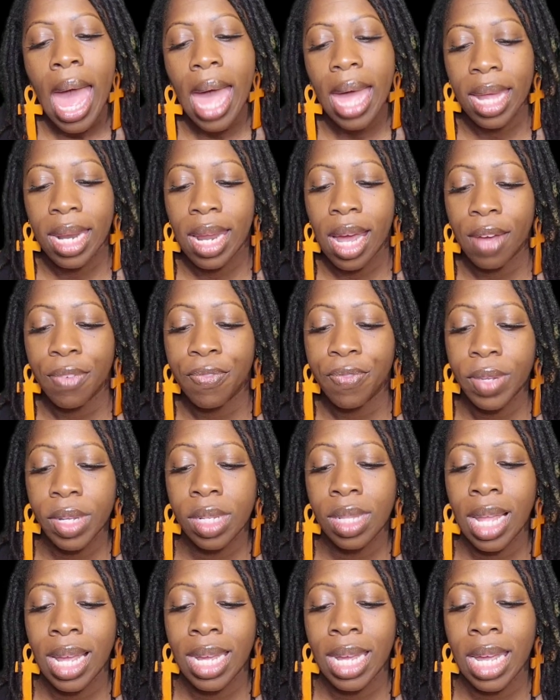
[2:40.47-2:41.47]
And I
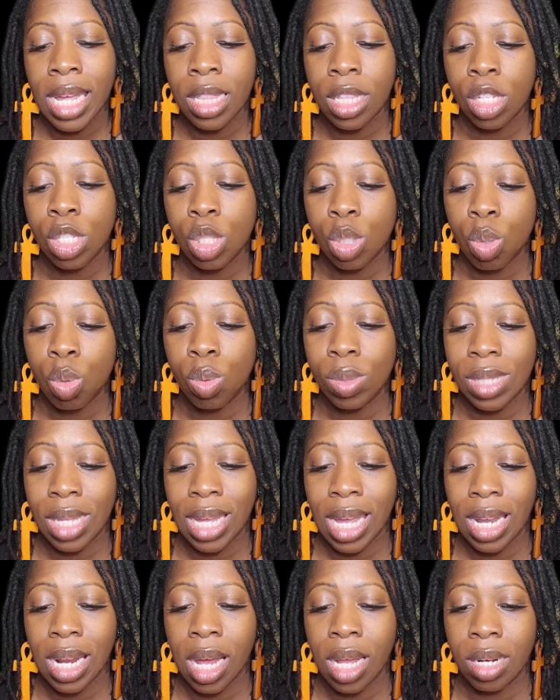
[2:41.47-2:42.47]
feel like in the schools,
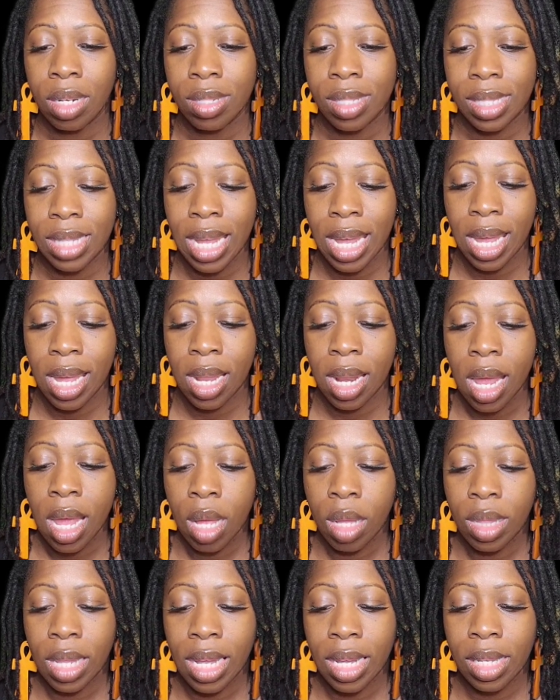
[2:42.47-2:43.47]
they got to understand,
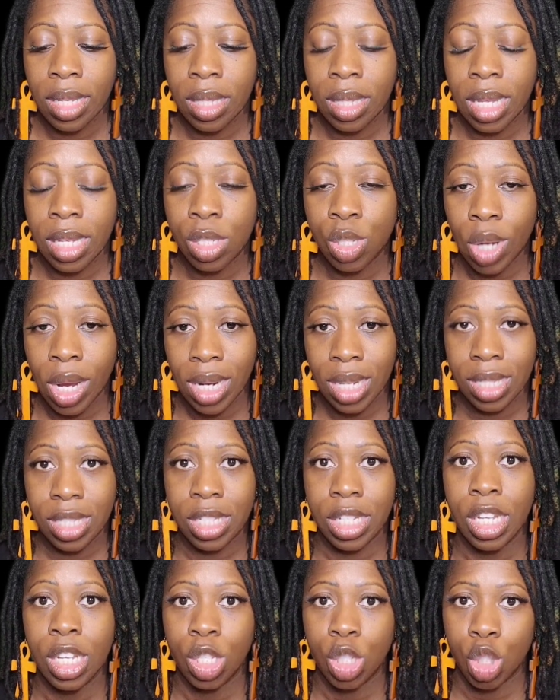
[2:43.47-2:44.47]
they try to
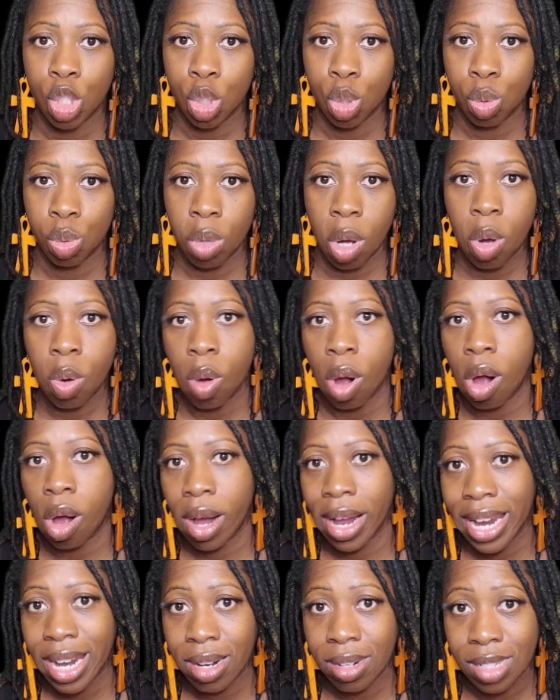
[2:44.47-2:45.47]
teach you, oh,
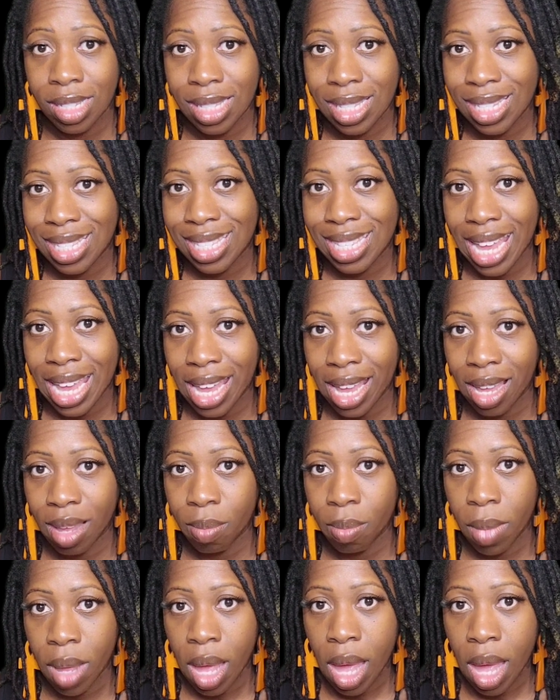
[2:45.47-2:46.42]
all hair is the same.